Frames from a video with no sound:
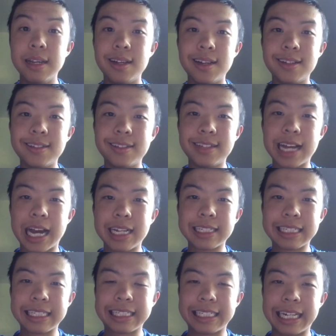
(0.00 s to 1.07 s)
And I
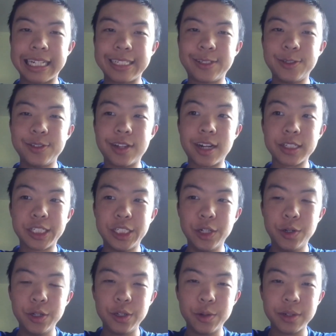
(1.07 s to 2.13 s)
decided to not
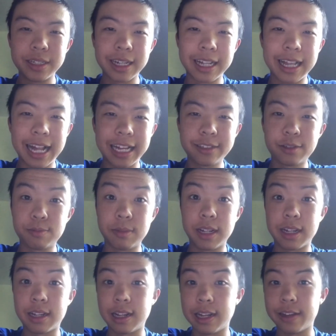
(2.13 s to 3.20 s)
show you what the classroom
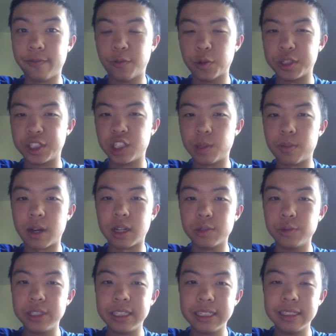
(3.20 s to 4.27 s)
looked like for some odd
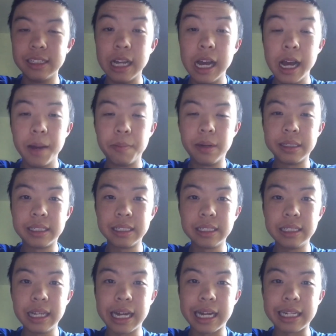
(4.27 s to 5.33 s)
reason. But
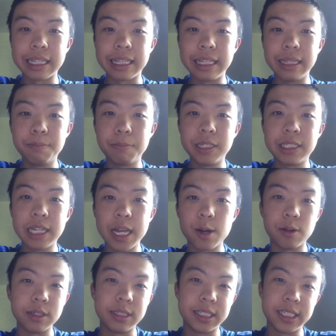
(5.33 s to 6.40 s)
yeah, Miss
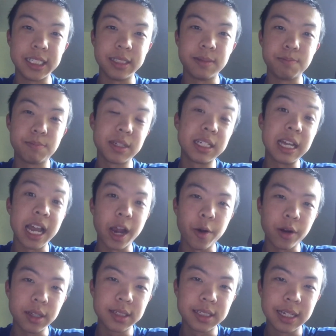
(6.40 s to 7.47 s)
Harris
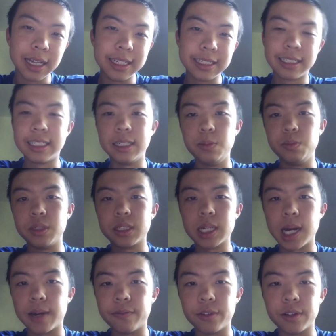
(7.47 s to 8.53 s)
seems
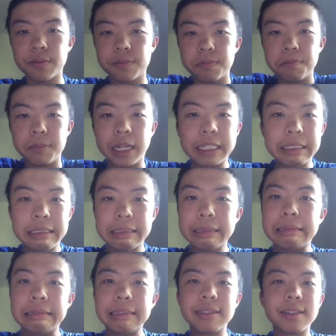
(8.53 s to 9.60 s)
kind of nice,
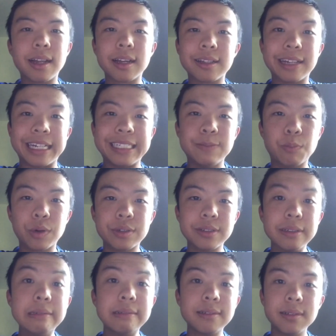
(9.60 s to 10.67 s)
like a nice
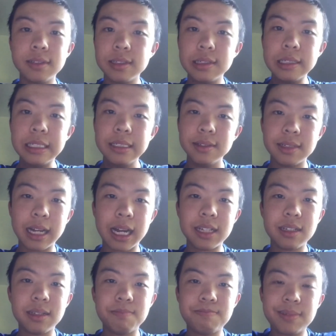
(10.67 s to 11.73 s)
person.
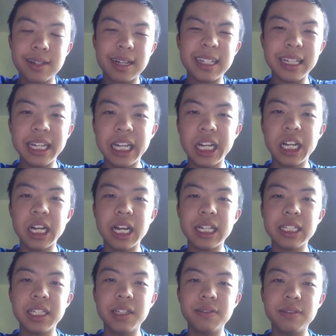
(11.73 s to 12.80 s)
But at the end
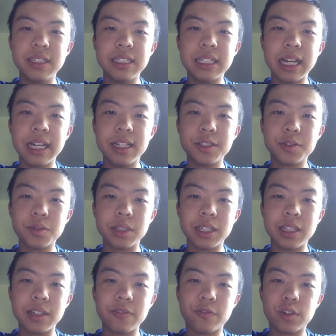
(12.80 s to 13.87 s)
of the day, it's only
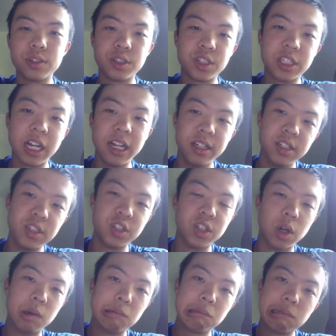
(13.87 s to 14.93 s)
the first day,
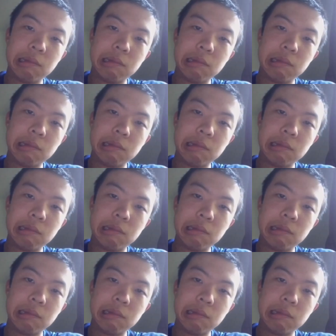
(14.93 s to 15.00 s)
so.